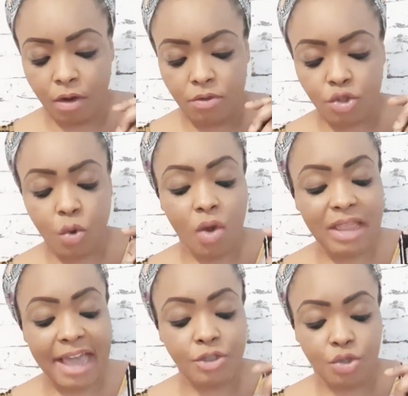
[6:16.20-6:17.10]
So what
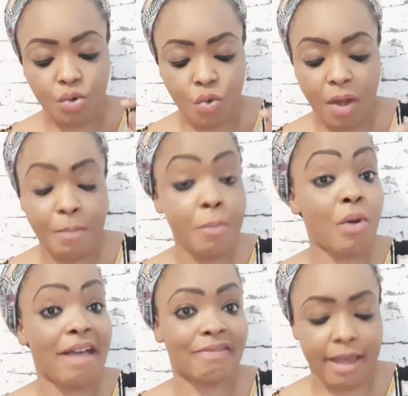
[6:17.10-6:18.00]
I do when people
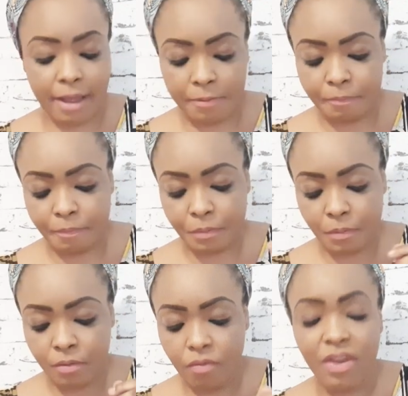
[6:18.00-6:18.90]
are there,
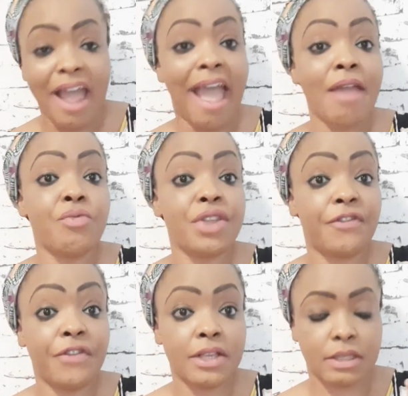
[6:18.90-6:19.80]
I read
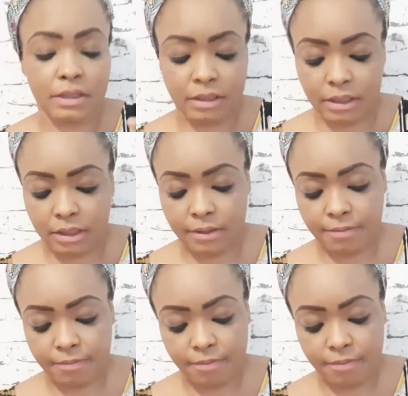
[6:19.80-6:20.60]
faces,